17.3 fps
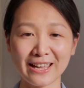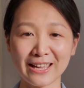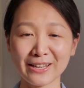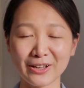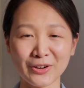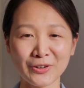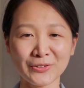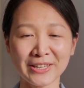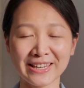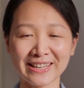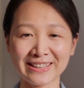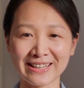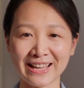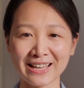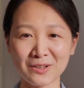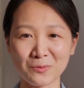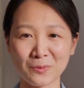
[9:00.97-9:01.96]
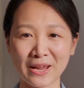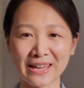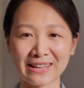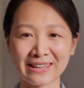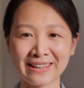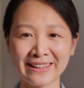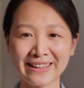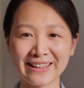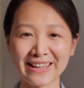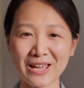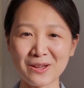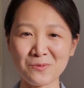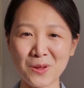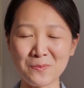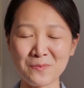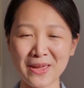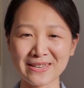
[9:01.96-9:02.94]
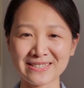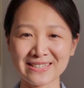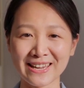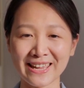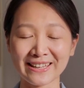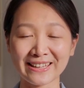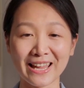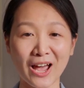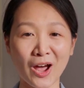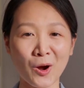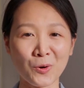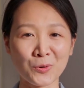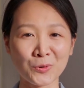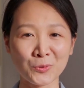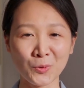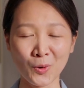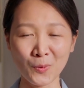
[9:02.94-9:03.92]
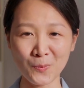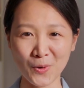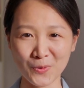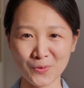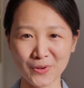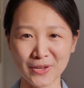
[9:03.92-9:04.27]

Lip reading: And only in that way can we maintain our normal